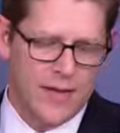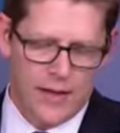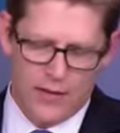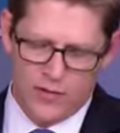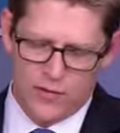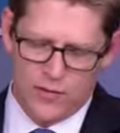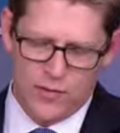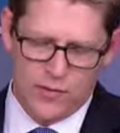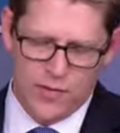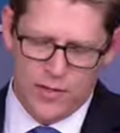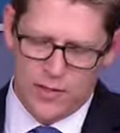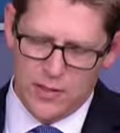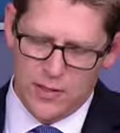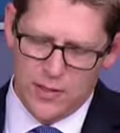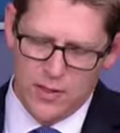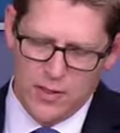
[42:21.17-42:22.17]
thanks to
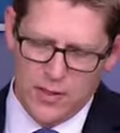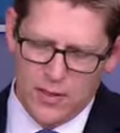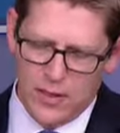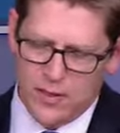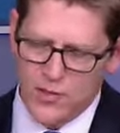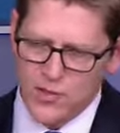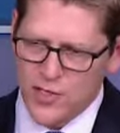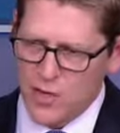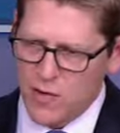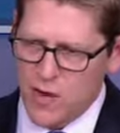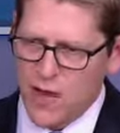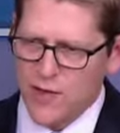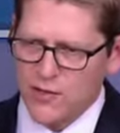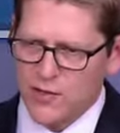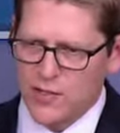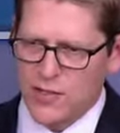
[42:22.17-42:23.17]
the
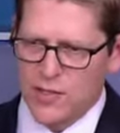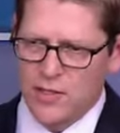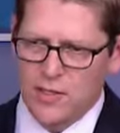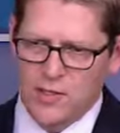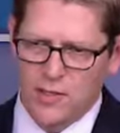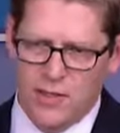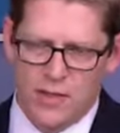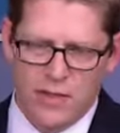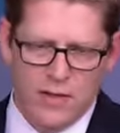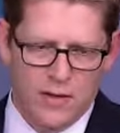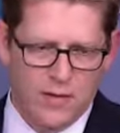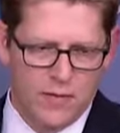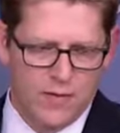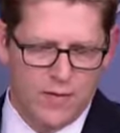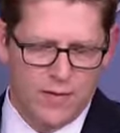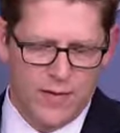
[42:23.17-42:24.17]
generosity
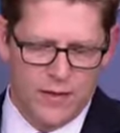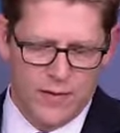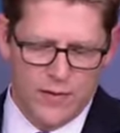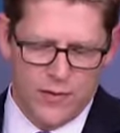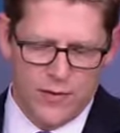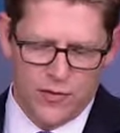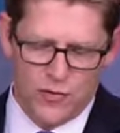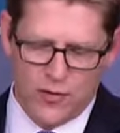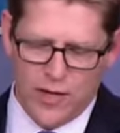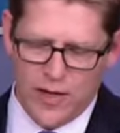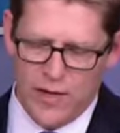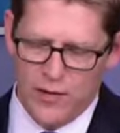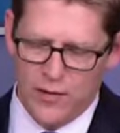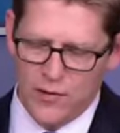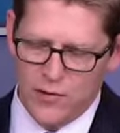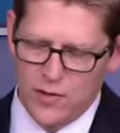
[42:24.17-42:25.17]
of the Fisher
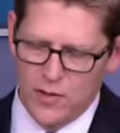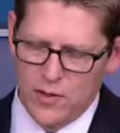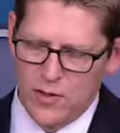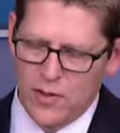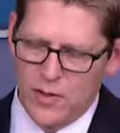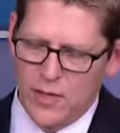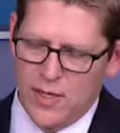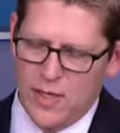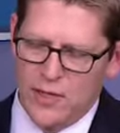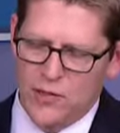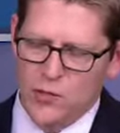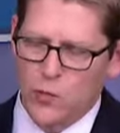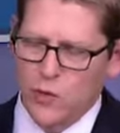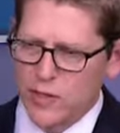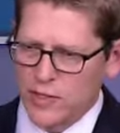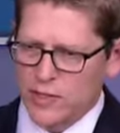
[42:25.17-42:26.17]
House
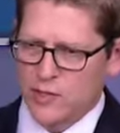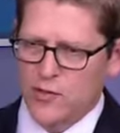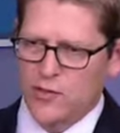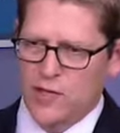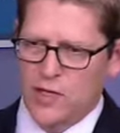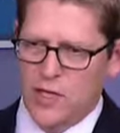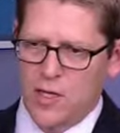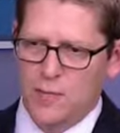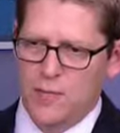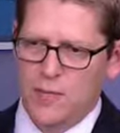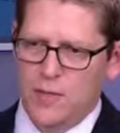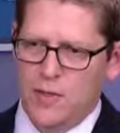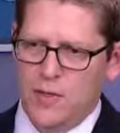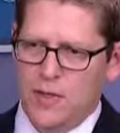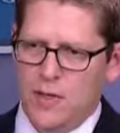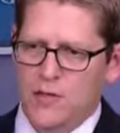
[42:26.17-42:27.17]
and its willingness to
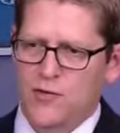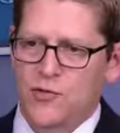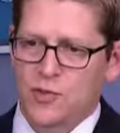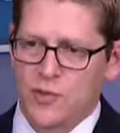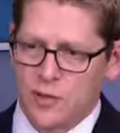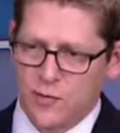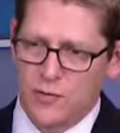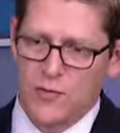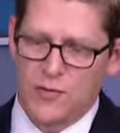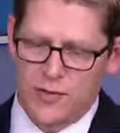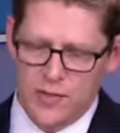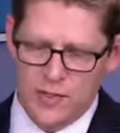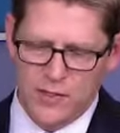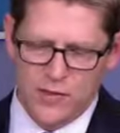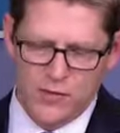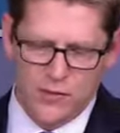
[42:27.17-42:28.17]
help us
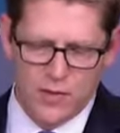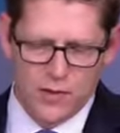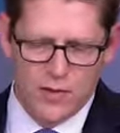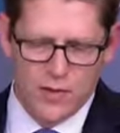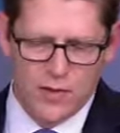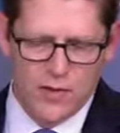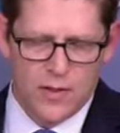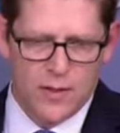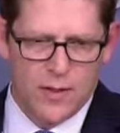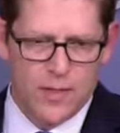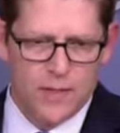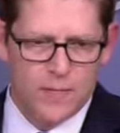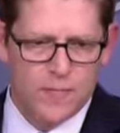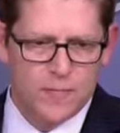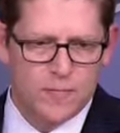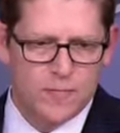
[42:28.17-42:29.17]
deliver these
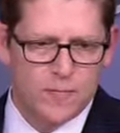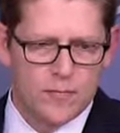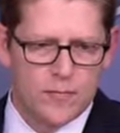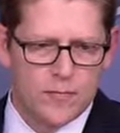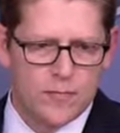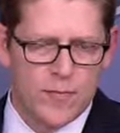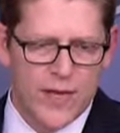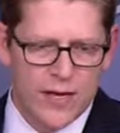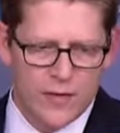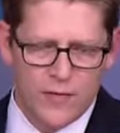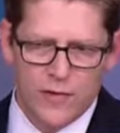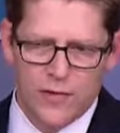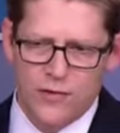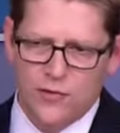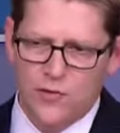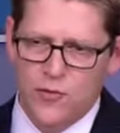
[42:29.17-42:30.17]

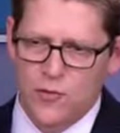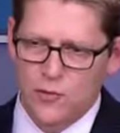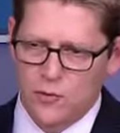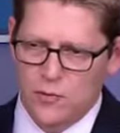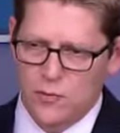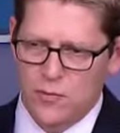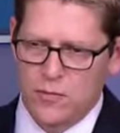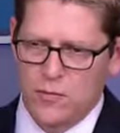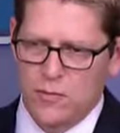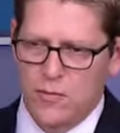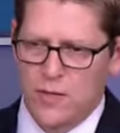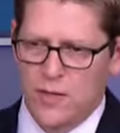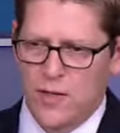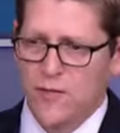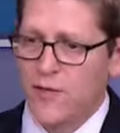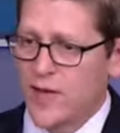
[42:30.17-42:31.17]
benefits to
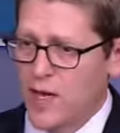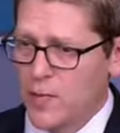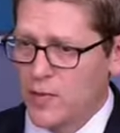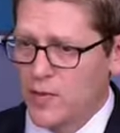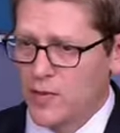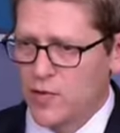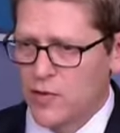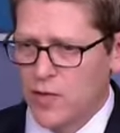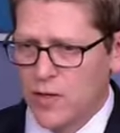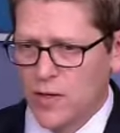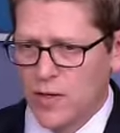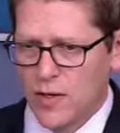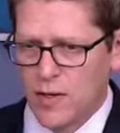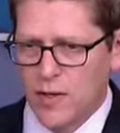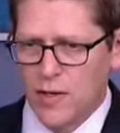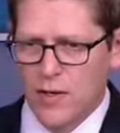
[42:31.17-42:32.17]
families,
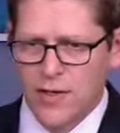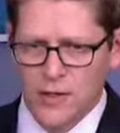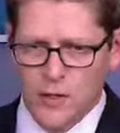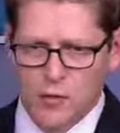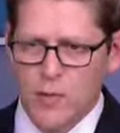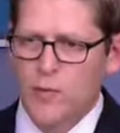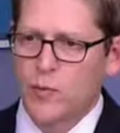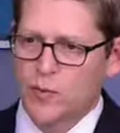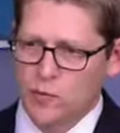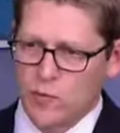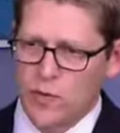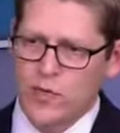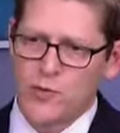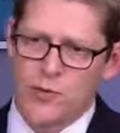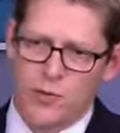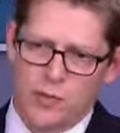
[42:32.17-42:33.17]
an agreement
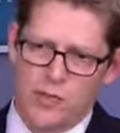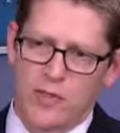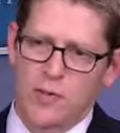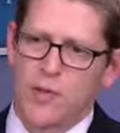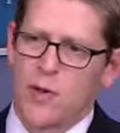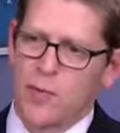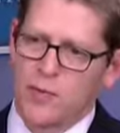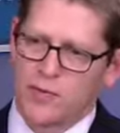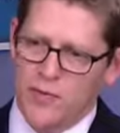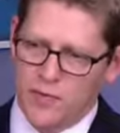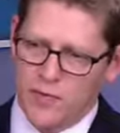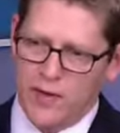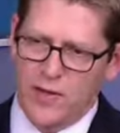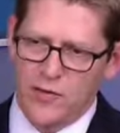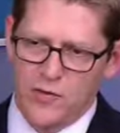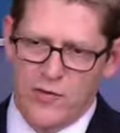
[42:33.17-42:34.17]
was reached between the Department of
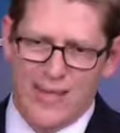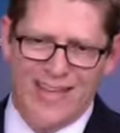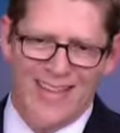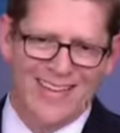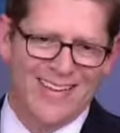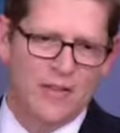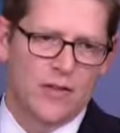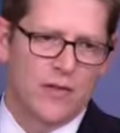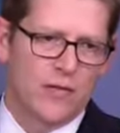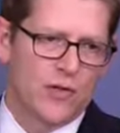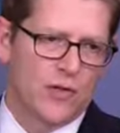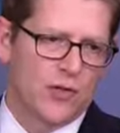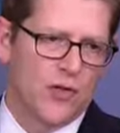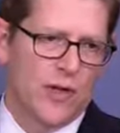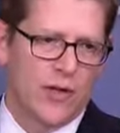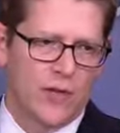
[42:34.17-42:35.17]
Defense and
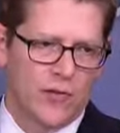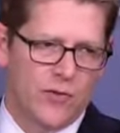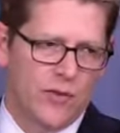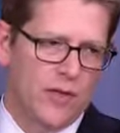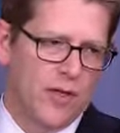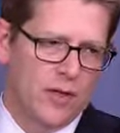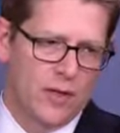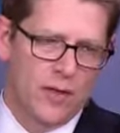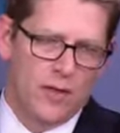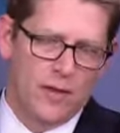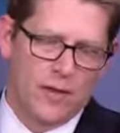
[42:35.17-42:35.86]
the Fisher House that